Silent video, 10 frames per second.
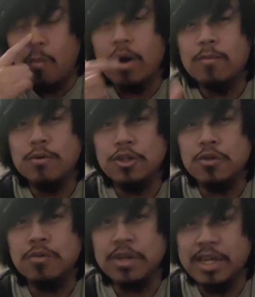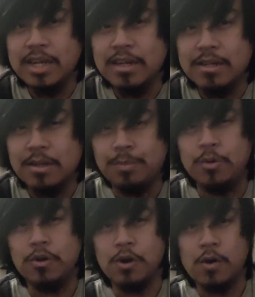what would you need to
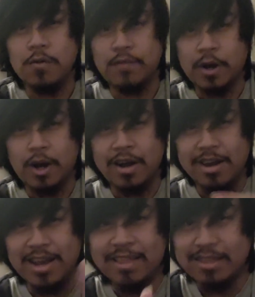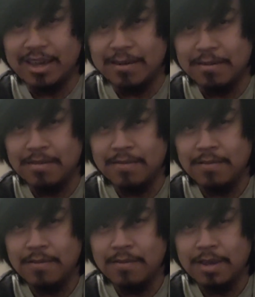put over nothing
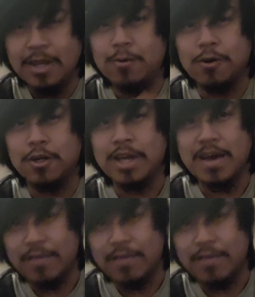in order to